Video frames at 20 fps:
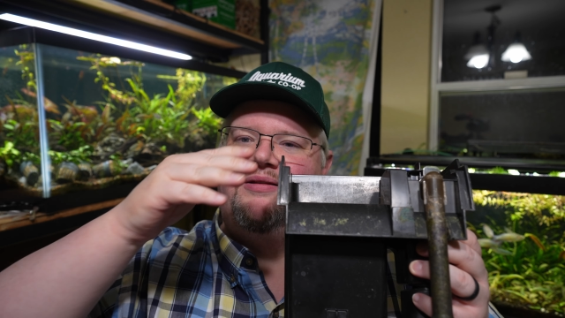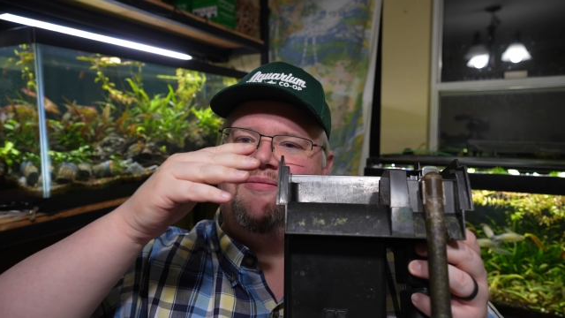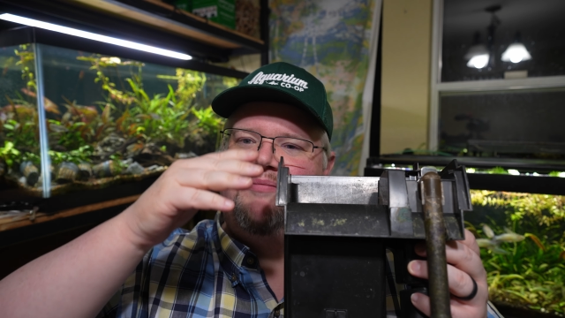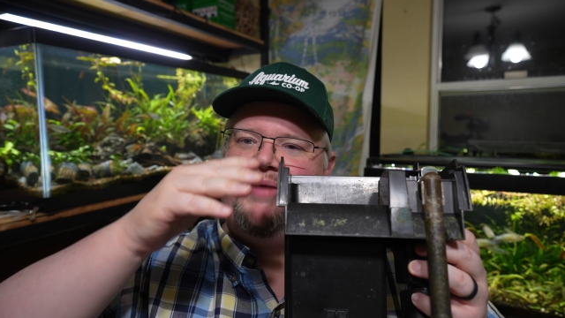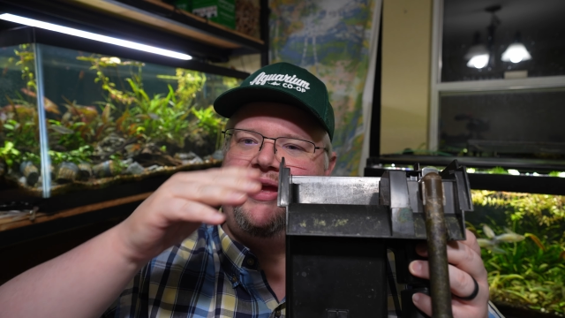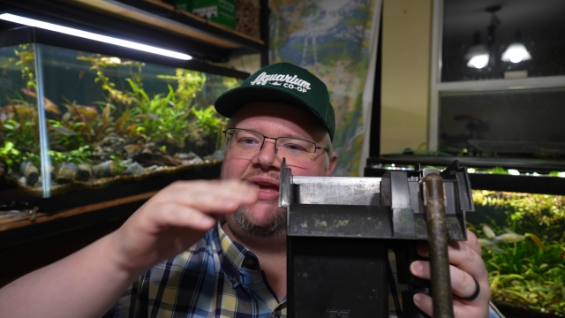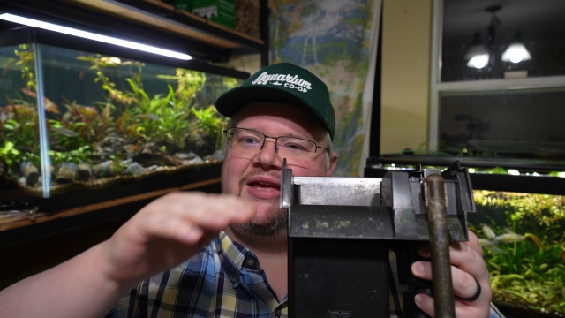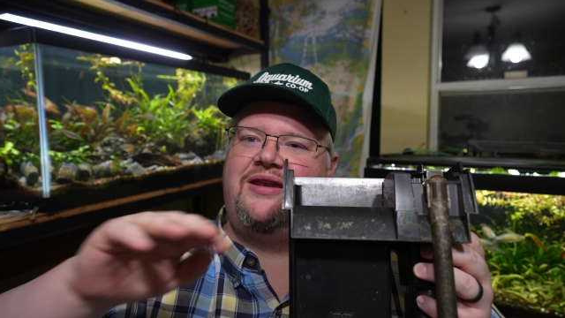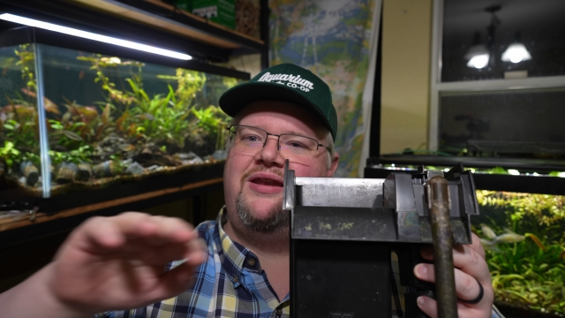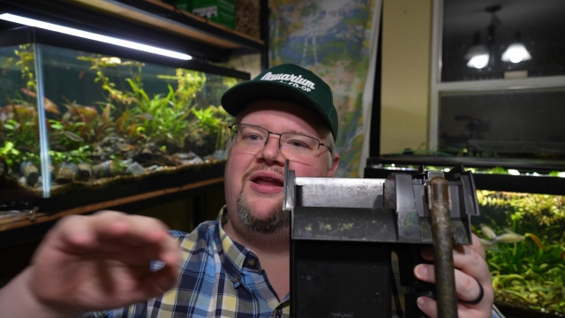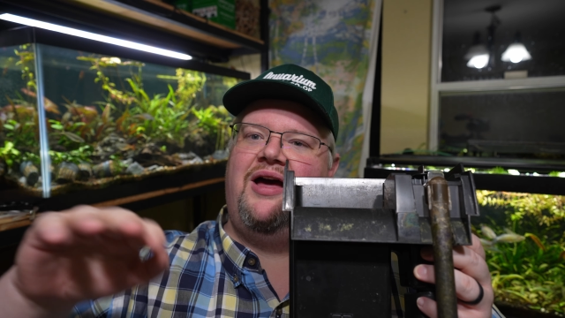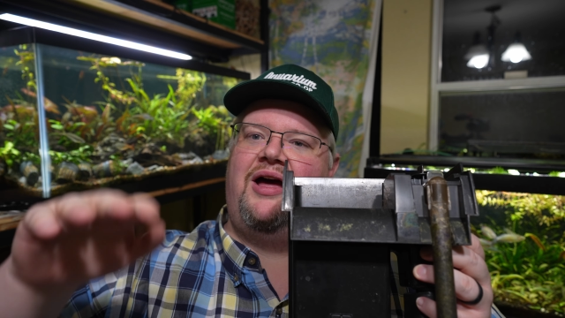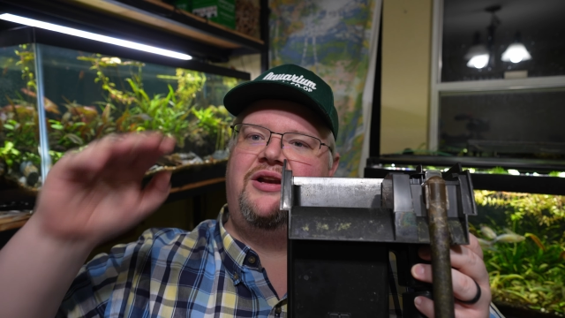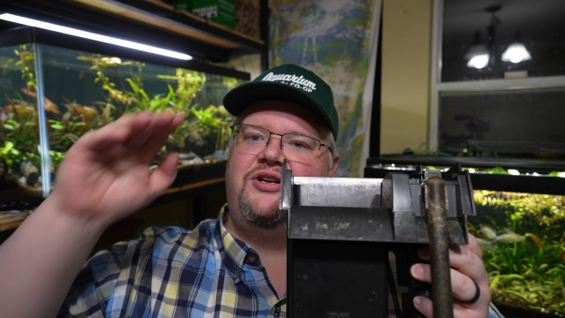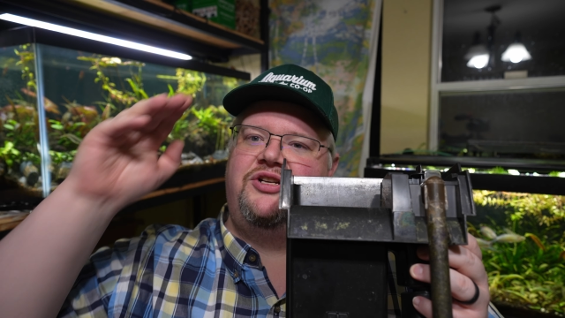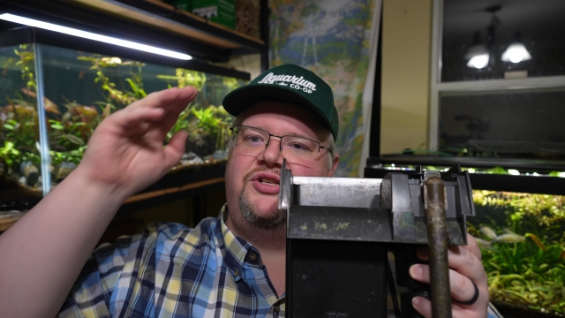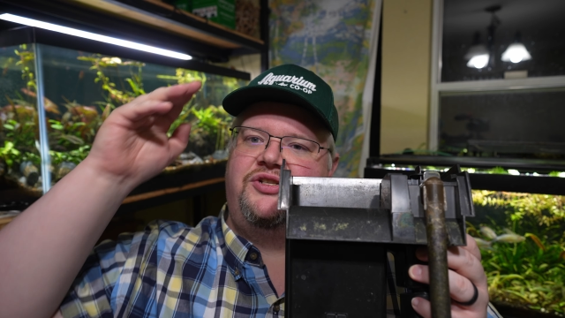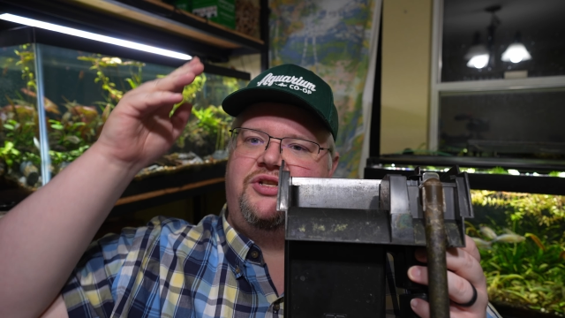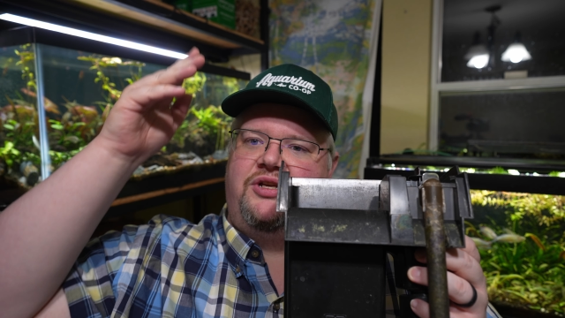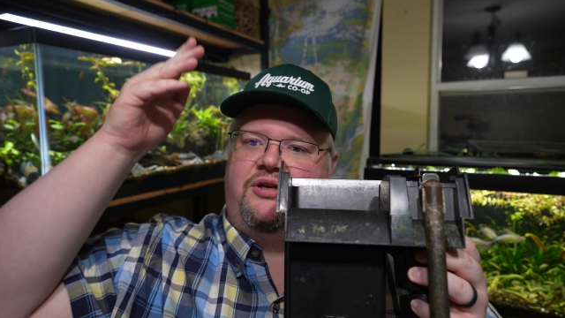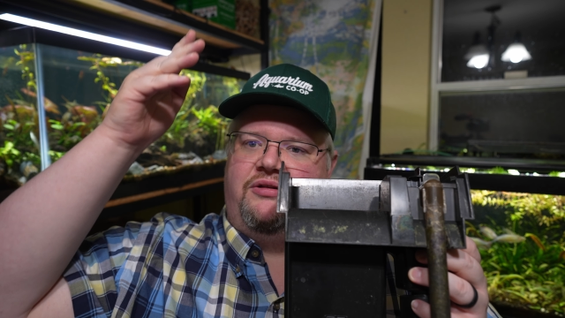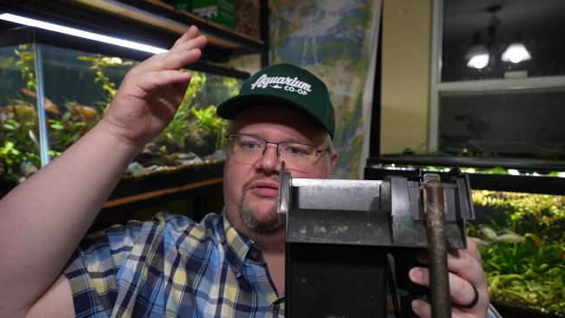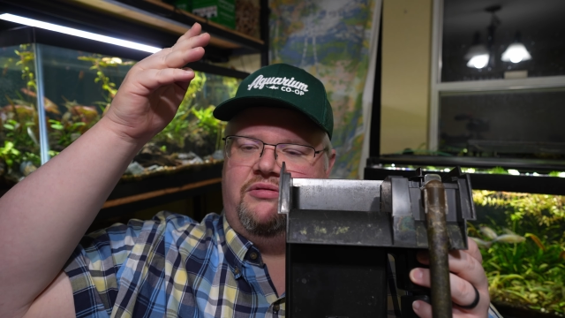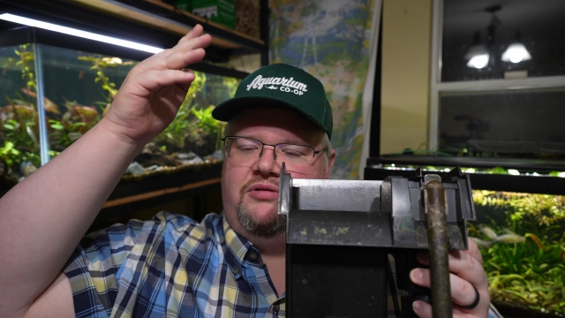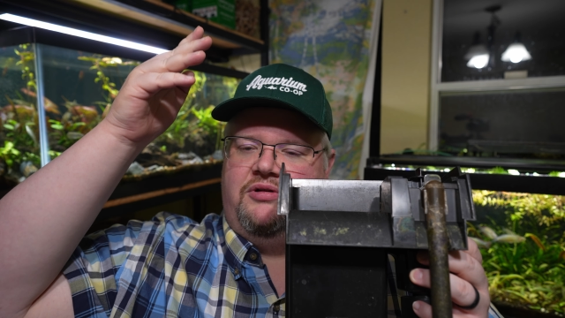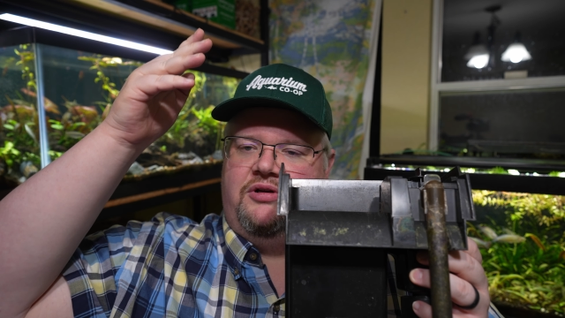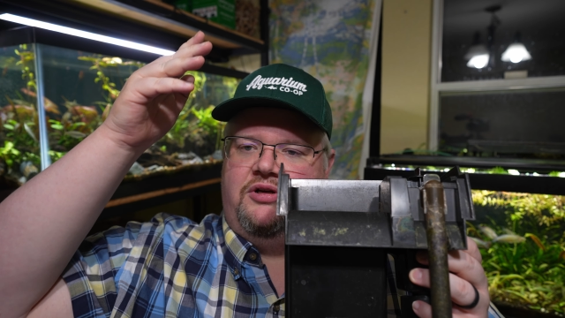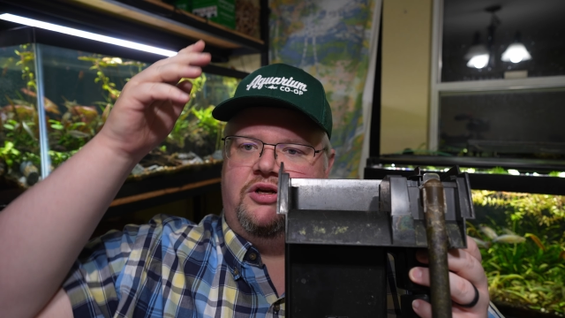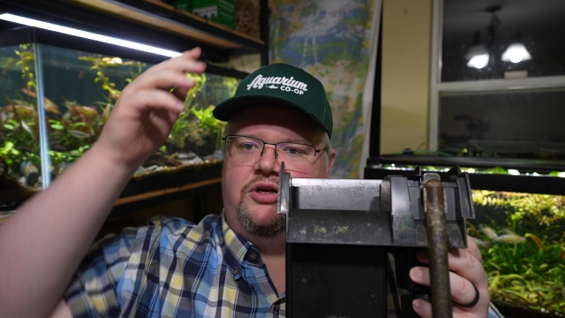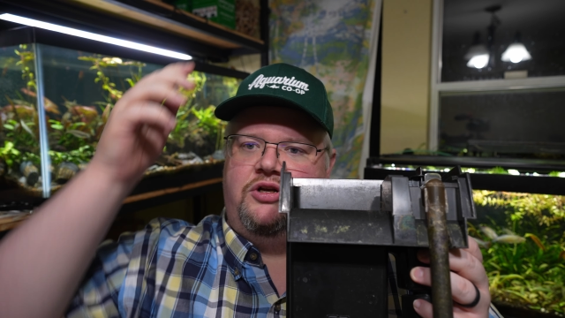Make it not just a
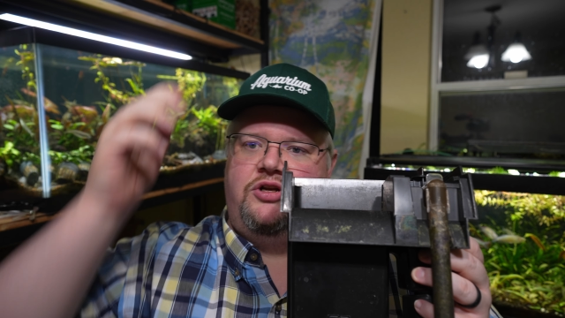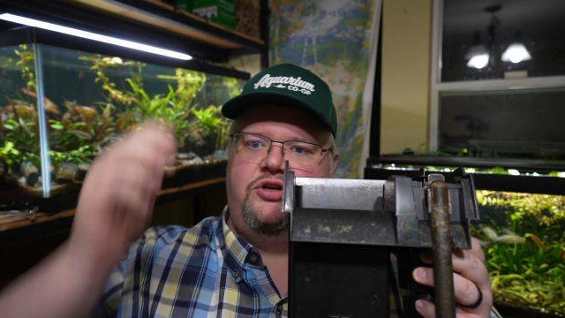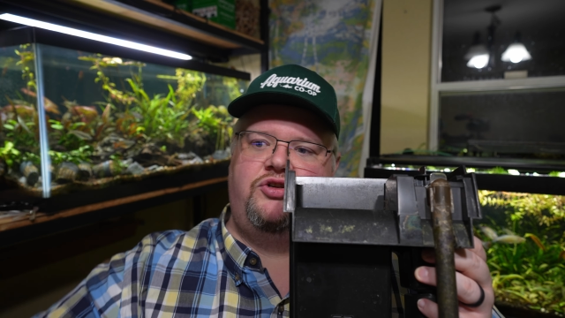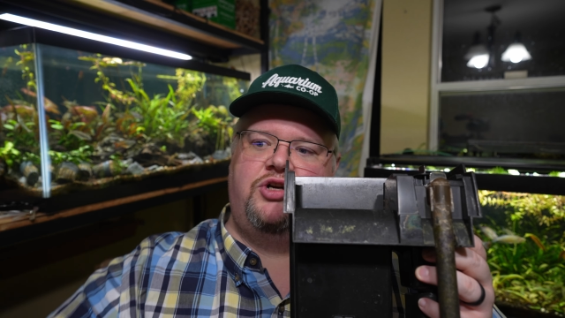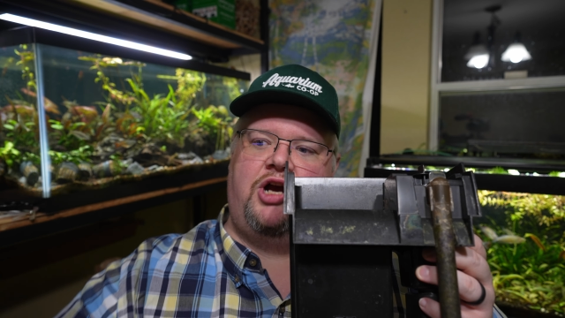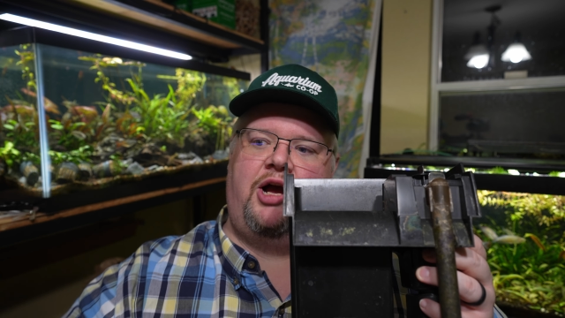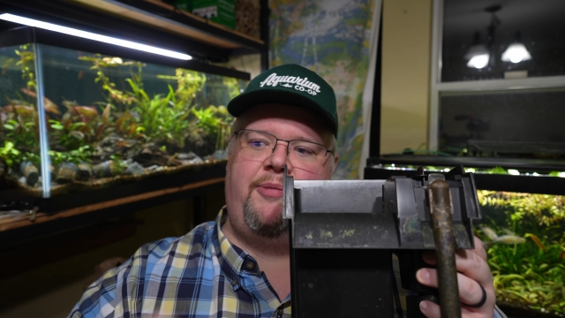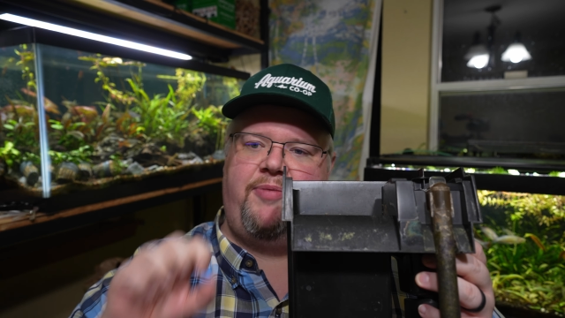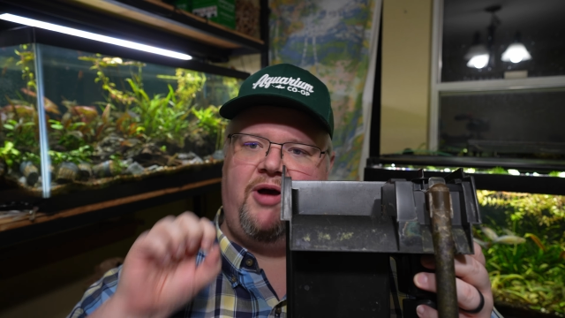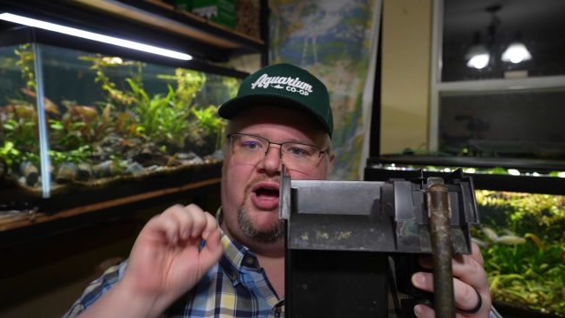drop